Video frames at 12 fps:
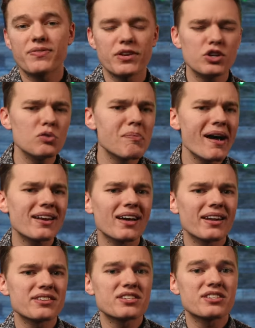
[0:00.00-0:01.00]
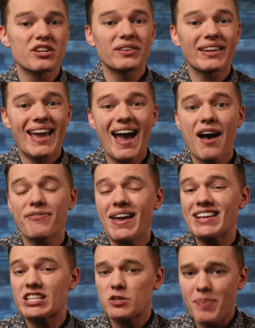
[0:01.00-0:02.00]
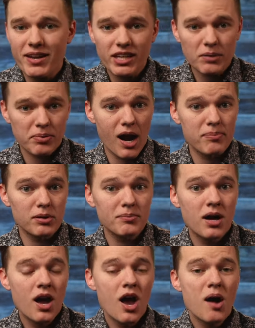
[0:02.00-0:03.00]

then you might not necessarily have a spending problem,